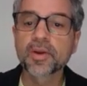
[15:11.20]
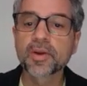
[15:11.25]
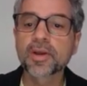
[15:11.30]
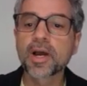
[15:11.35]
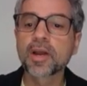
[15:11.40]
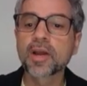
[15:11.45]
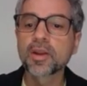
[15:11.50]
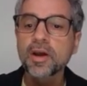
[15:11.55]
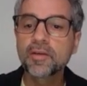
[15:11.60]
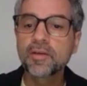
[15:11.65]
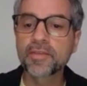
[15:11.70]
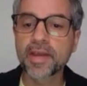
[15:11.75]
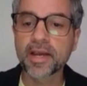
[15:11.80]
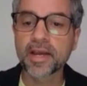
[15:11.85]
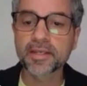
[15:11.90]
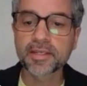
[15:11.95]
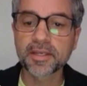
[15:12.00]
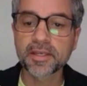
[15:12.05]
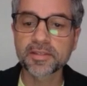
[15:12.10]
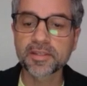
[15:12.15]
A lot of the
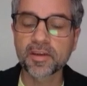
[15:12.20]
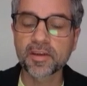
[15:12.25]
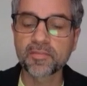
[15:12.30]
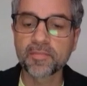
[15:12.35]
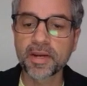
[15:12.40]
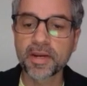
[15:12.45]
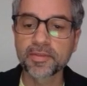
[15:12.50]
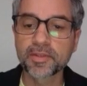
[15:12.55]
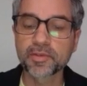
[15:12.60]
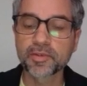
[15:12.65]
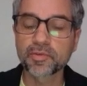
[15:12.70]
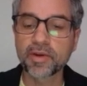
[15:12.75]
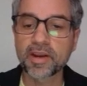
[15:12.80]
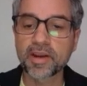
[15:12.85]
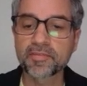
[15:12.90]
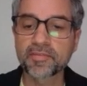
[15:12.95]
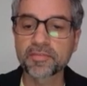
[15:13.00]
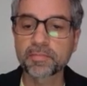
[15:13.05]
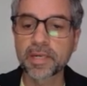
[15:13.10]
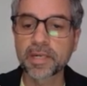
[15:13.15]
ideas that have made the
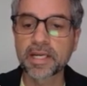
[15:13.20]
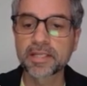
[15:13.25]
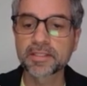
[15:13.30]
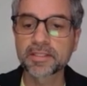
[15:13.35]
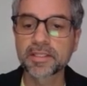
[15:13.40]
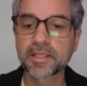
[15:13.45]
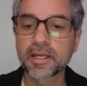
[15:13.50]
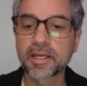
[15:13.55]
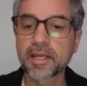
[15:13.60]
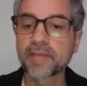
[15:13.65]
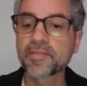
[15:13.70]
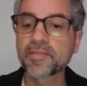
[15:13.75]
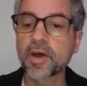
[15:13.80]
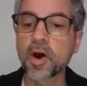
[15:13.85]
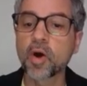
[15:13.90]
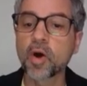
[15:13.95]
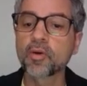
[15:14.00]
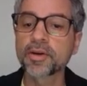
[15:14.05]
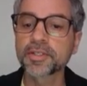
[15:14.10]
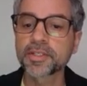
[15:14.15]
draft plan today have their
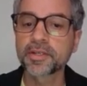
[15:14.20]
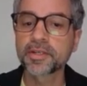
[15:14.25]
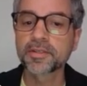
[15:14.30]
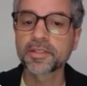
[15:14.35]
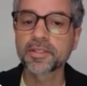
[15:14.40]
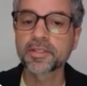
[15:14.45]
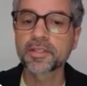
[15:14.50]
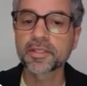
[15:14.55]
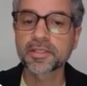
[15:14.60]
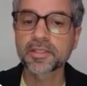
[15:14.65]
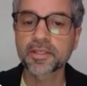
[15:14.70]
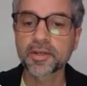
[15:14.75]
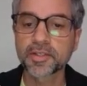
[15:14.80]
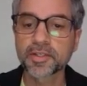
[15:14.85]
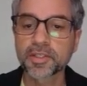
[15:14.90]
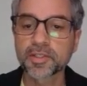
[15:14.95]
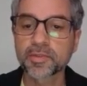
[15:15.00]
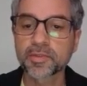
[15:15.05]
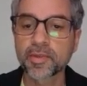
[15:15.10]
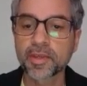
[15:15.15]
origins in
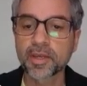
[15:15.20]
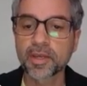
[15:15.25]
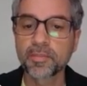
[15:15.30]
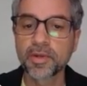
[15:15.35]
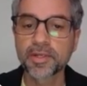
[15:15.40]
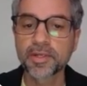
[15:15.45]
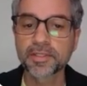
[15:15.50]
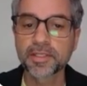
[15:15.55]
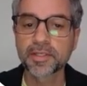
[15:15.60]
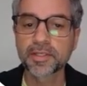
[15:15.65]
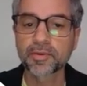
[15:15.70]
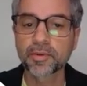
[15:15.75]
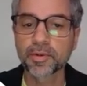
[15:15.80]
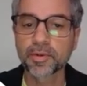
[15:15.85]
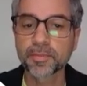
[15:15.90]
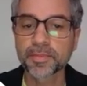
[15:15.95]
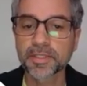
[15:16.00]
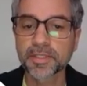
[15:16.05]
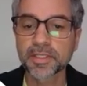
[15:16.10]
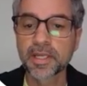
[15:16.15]
discussions with community
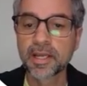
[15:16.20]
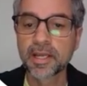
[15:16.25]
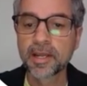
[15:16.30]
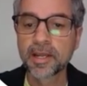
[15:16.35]
groups